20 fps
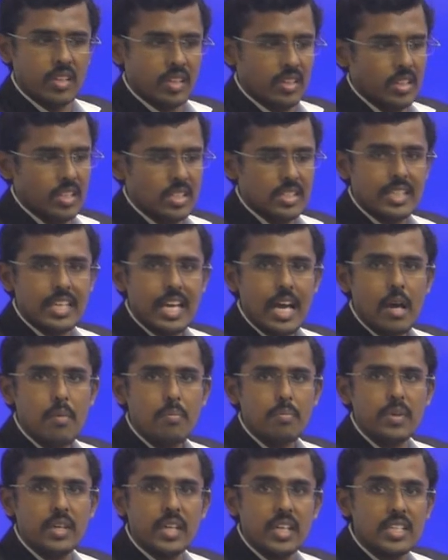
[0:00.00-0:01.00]
This
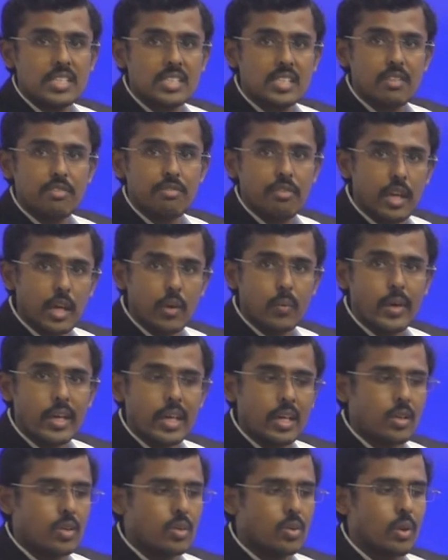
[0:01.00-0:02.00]
gap needs the filler wire
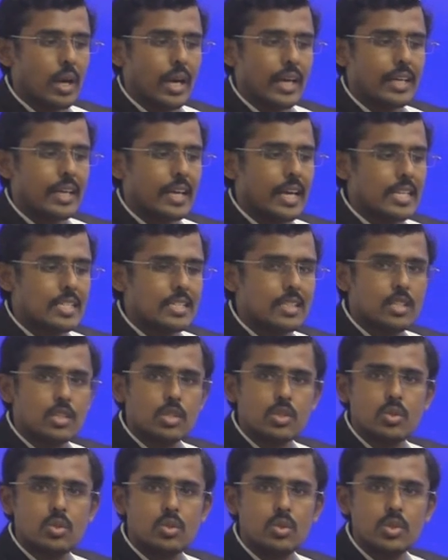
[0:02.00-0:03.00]
to attach
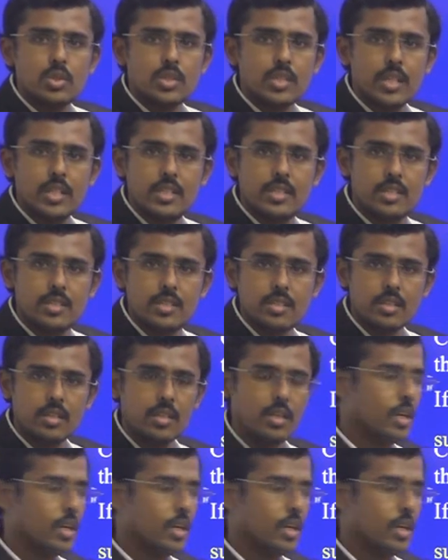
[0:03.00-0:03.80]
these two sheets.